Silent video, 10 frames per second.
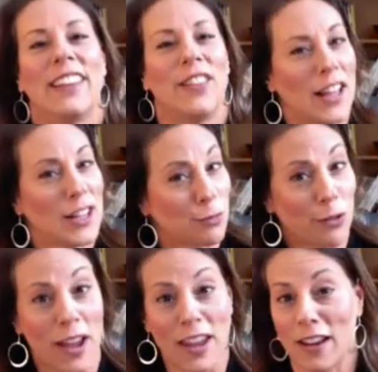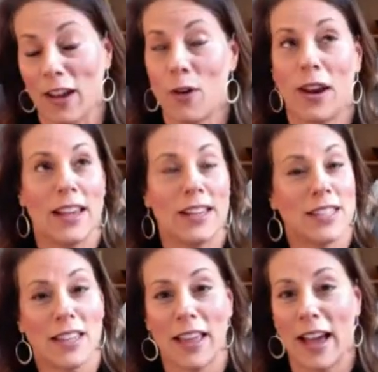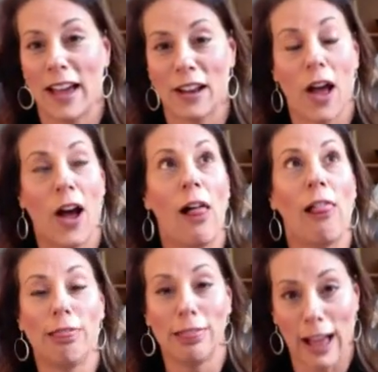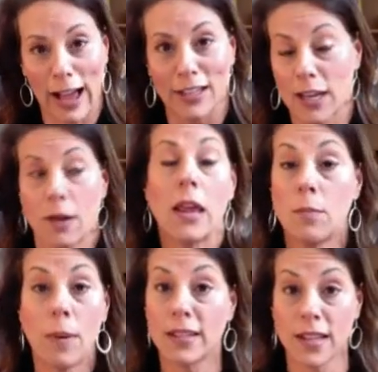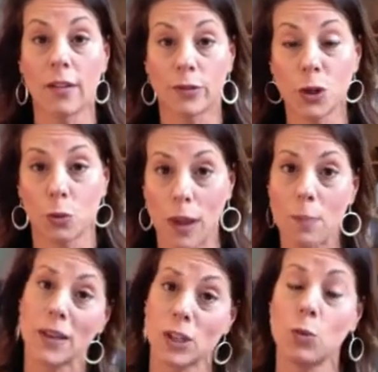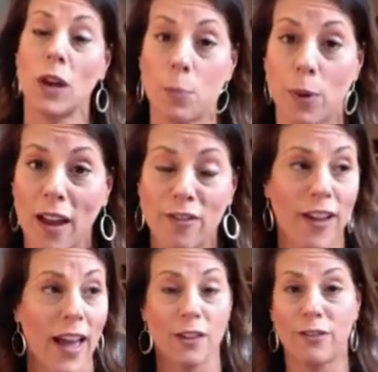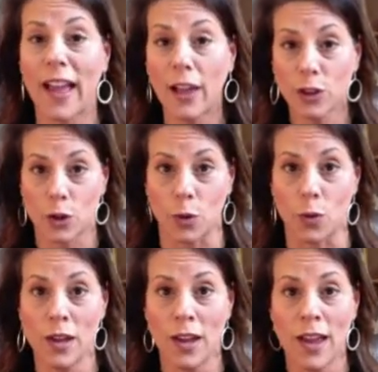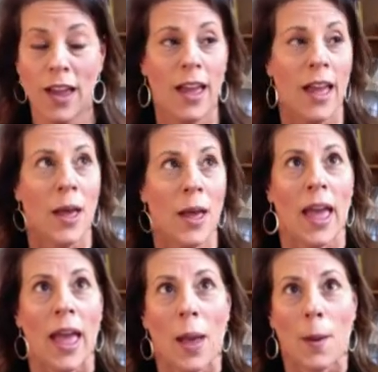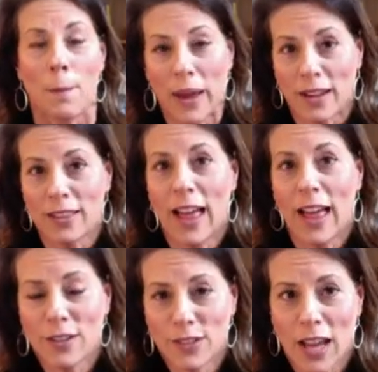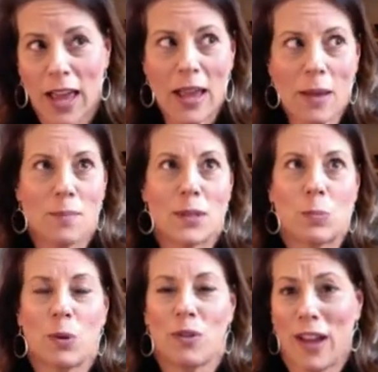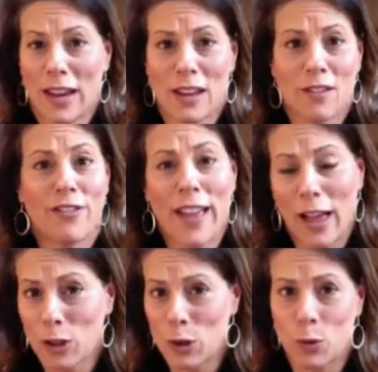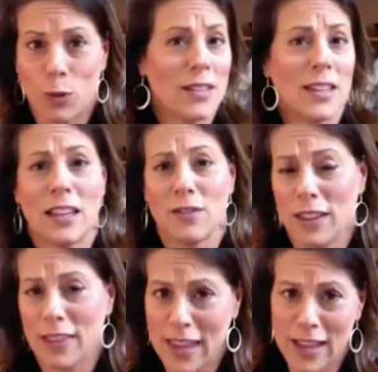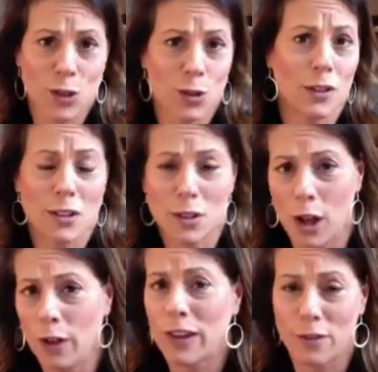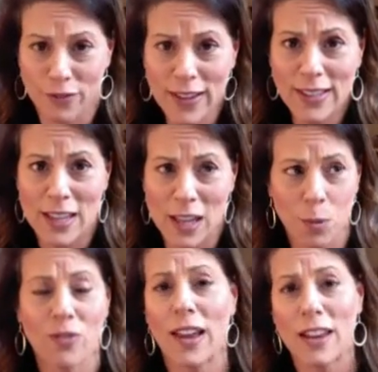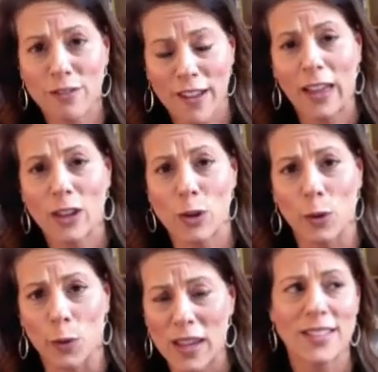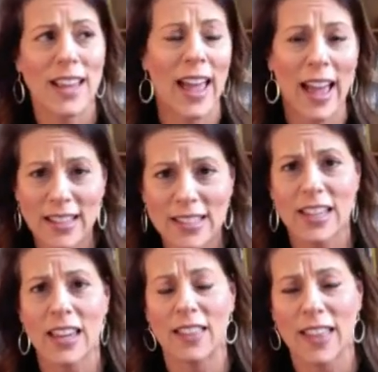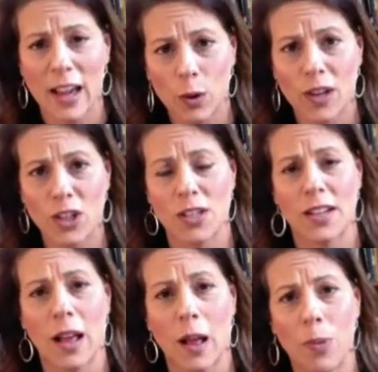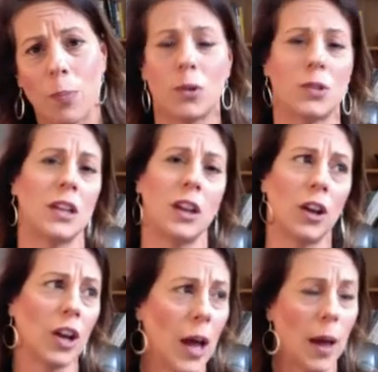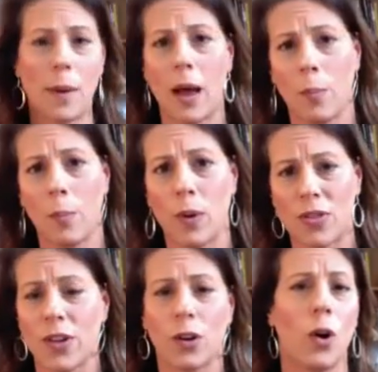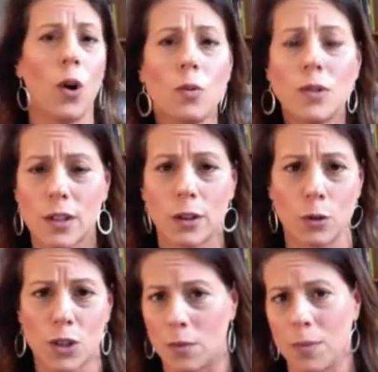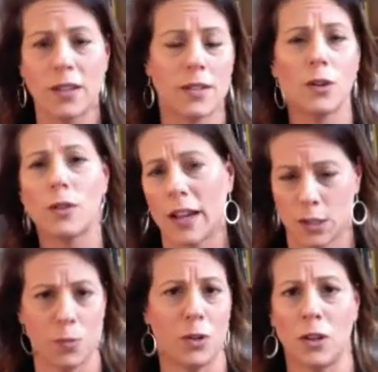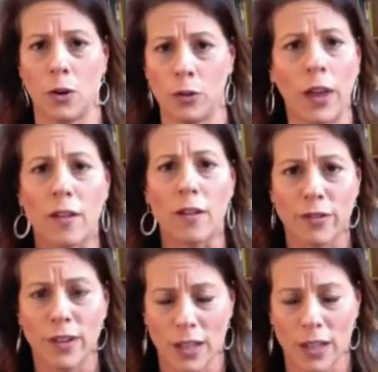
That's right. Oh, and I see that a lot. And in myself too, right? Because you want to provide value. But a lot of times providing value isn't giving the answer and solving and fixing. Providing value is asking that question to help the person come up with their own solution, because they're the expert in their own life.